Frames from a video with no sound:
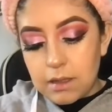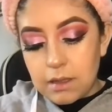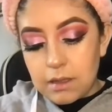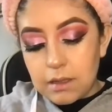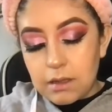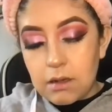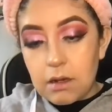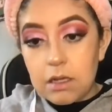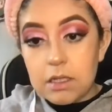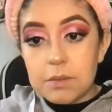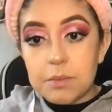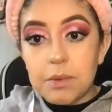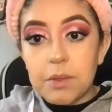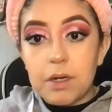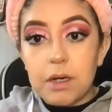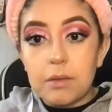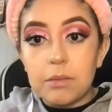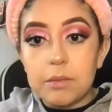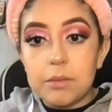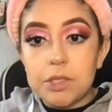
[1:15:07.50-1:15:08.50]
gospel
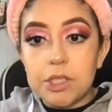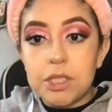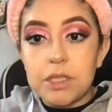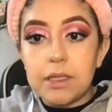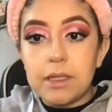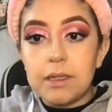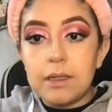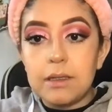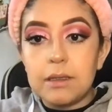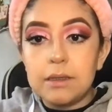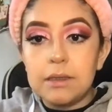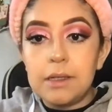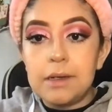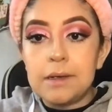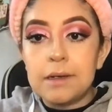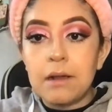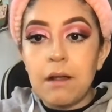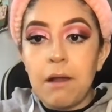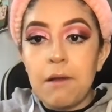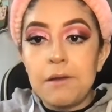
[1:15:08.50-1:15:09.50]
album she did.
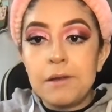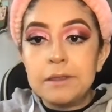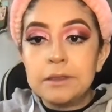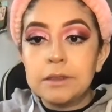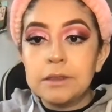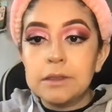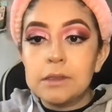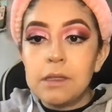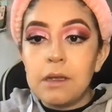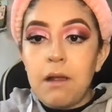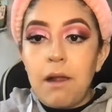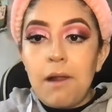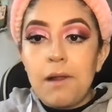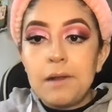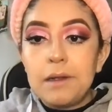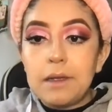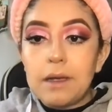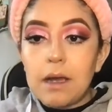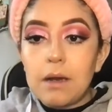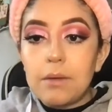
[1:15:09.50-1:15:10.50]

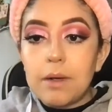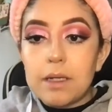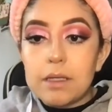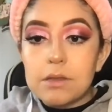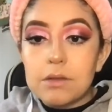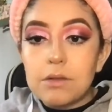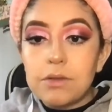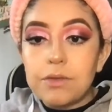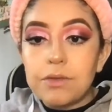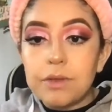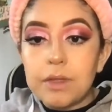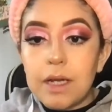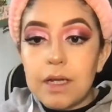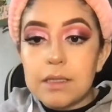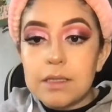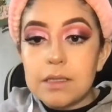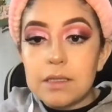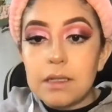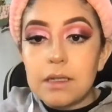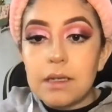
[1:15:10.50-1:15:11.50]
Yeah, Rascal
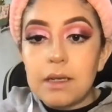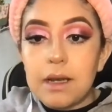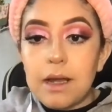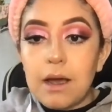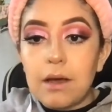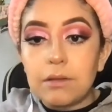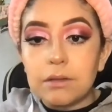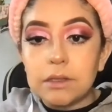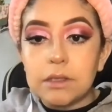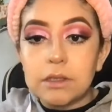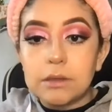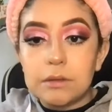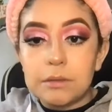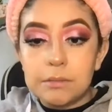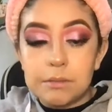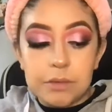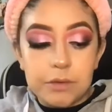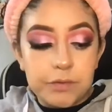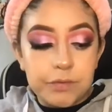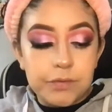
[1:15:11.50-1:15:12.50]
Flatts announced
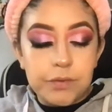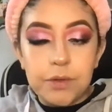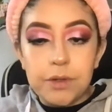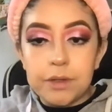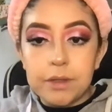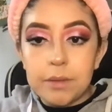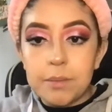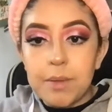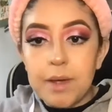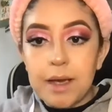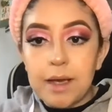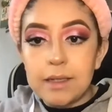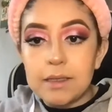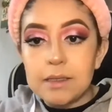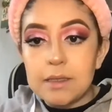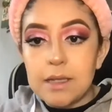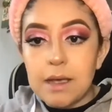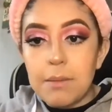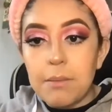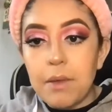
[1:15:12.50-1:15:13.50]
before the
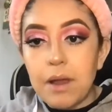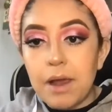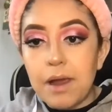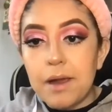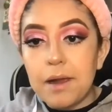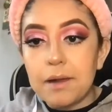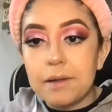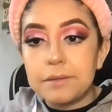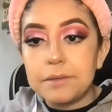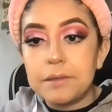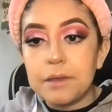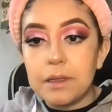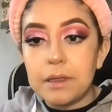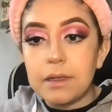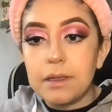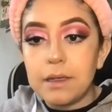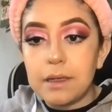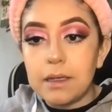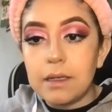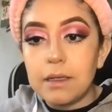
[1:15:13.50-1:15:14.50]
pandemic
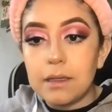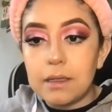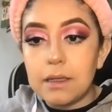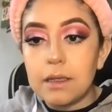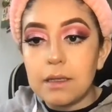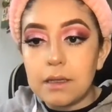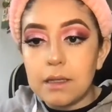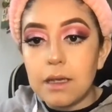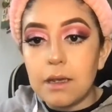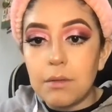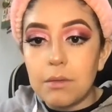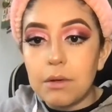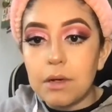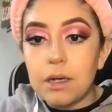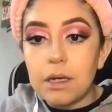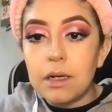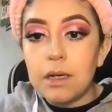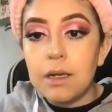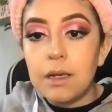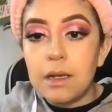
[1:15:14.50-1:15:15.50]
hit that they
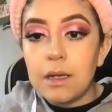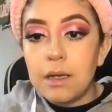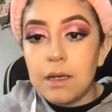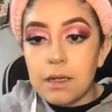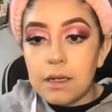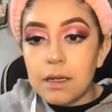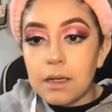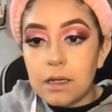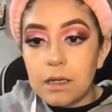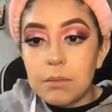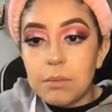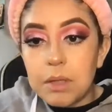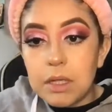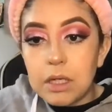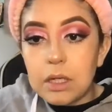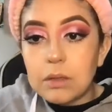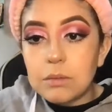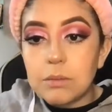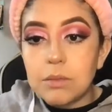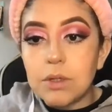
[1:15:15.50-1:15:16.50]
were going to be
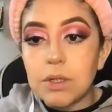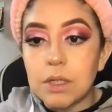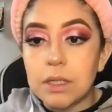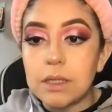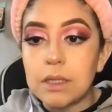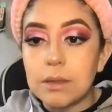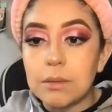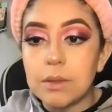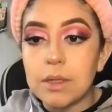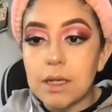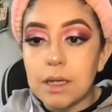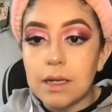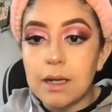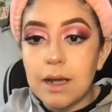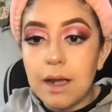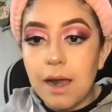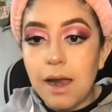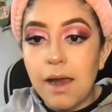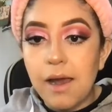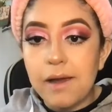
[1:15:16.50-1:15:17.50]
no more. They were going to
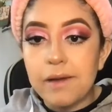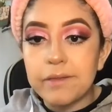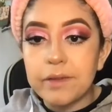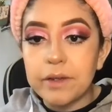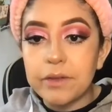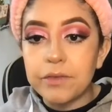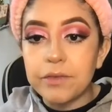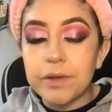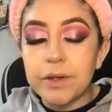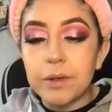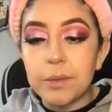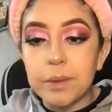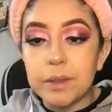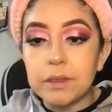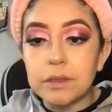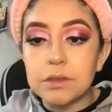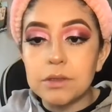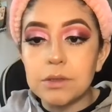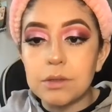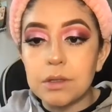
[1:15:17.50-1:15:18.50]
have a
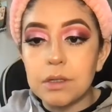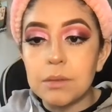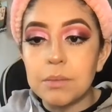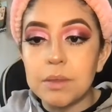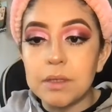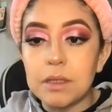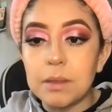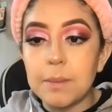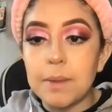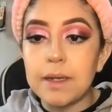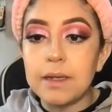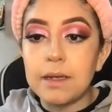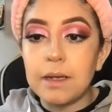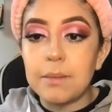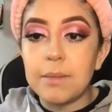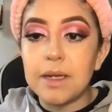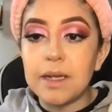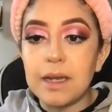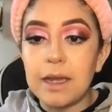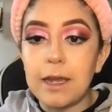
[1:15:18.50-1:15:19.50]
farewell tour, but the
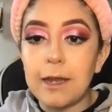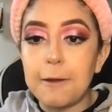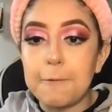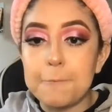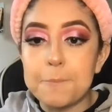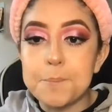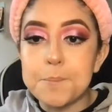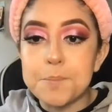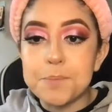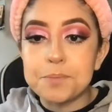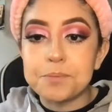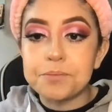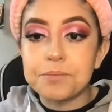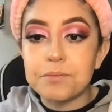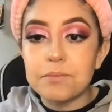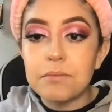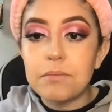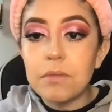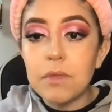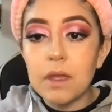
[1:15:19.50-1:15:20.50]
pandemic came.
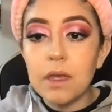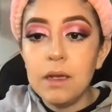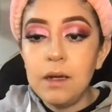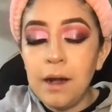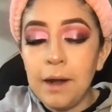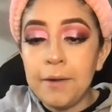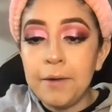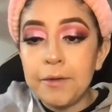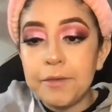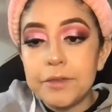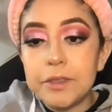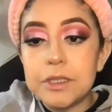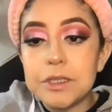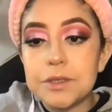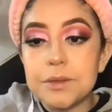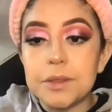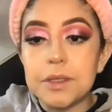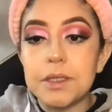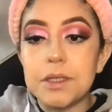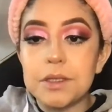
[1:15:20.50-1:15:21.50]
And I don't know if they're
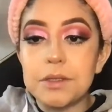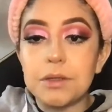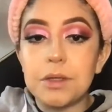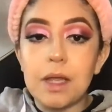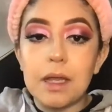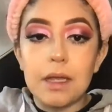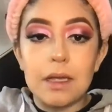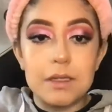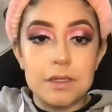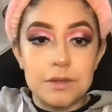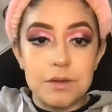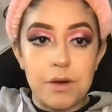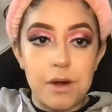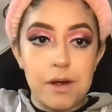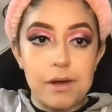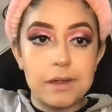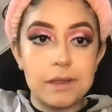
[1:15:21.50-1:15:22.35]
still going to do that last tour.